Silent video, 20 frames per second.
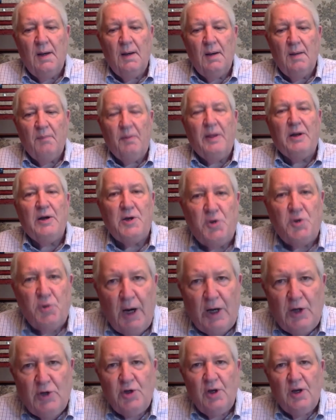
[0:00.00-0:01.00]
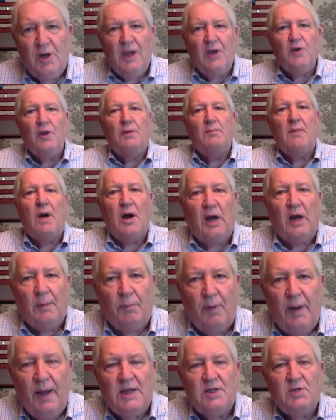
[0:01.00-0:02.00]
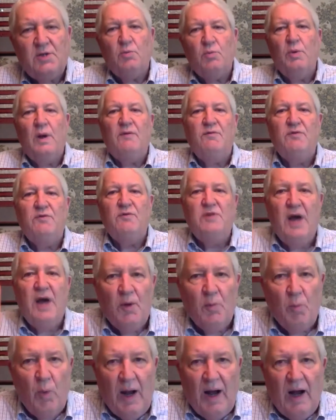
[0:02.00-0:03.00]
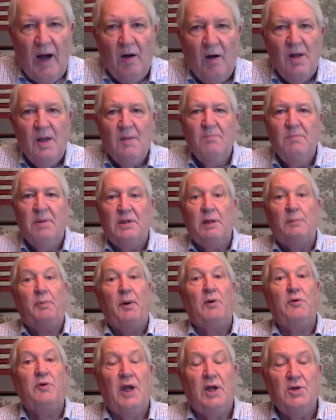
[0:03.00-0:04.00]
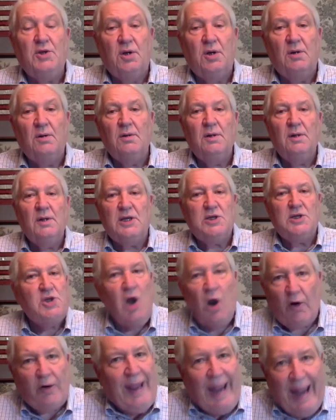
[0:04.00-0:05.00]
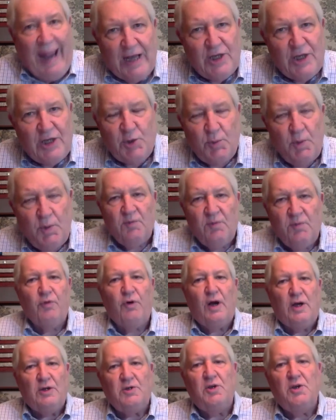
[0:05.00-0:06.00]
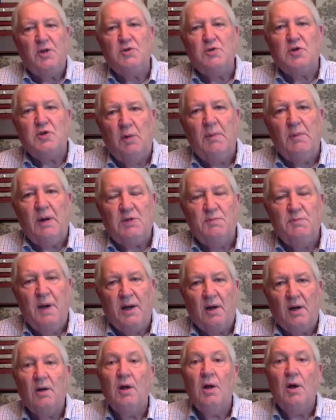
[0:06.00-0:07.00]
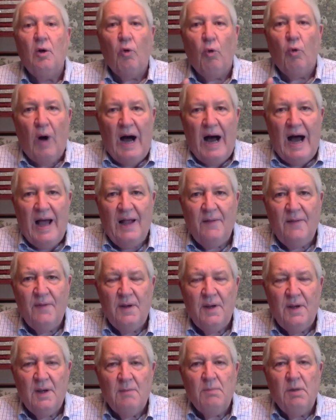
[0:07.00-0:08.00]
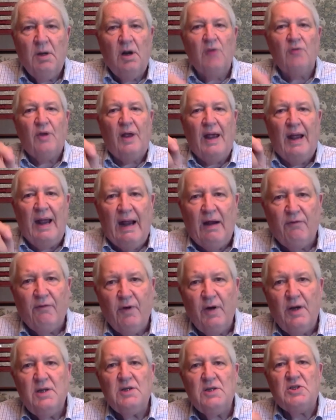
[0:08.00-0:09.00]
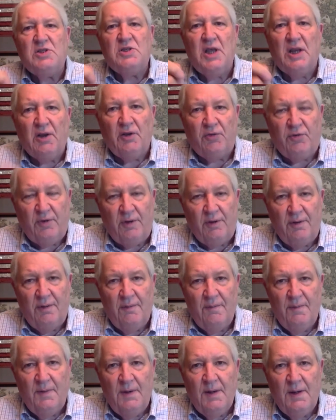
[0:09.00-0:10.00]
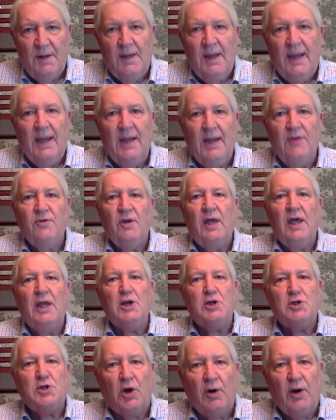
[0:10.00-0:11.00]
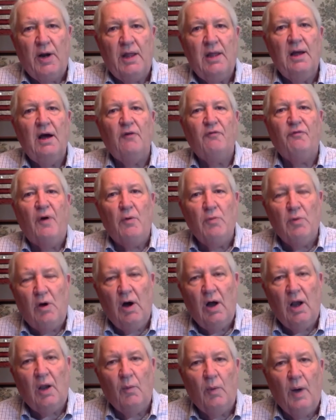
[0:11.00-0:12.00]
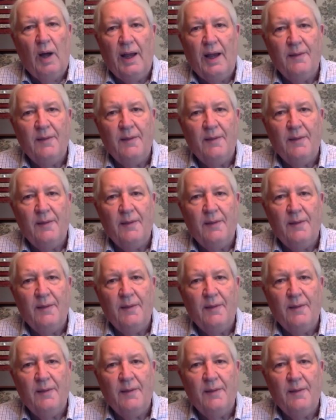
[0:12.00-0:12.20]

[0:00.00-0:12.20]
penetration into the marketplace, we've done well, but the potential is gargantuan for us to do so much better. Why? Because every citizen needs an attorney a phone call away.